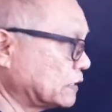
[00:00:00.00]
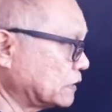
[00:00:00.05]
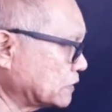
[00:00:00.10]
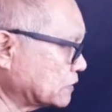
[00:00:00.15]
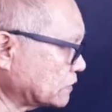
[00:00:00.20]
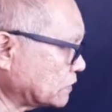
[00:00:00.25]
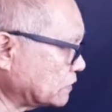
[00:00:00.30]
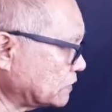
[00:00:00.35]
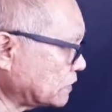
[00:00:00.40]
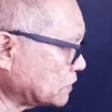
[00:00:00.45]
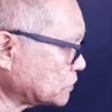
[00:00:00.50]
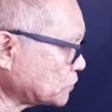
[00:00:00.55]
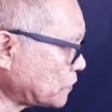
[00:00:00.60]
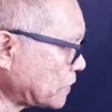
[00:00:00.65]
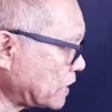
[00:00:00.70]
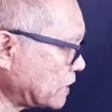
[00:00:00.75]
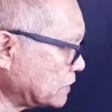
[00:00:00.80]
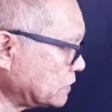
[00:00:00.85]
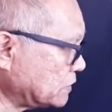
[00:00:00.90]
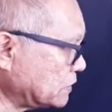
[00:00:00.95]
So this
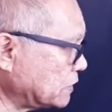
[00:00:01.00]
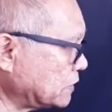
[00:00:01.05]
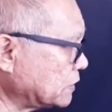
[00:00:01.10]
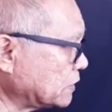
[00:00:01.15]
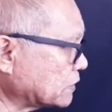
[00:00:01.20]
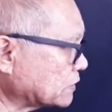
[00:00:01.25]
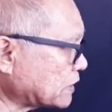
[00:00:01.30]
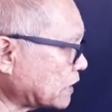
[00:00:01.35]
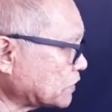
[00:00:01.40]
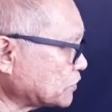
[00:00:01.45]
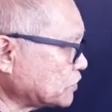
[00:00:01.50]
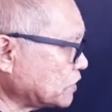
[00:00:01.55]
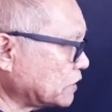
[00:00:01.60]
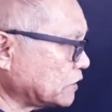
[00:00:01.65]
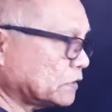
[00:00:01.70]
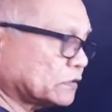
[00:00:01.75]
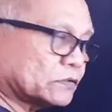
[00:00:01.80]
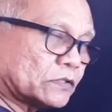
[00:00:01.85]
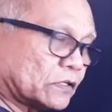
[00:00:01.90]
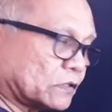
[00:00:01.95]
one
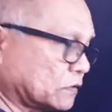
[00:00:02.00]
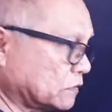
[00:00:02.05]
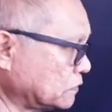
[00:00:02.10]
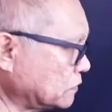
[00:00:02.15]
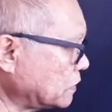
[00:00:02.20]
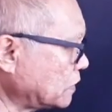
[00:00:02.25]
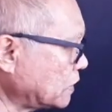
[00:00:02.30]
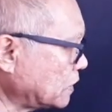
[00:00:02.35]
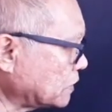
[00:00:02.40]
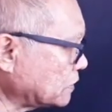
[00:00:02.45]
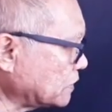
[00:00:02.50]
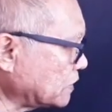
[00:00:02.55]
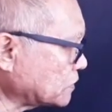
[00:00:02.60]
touching, no.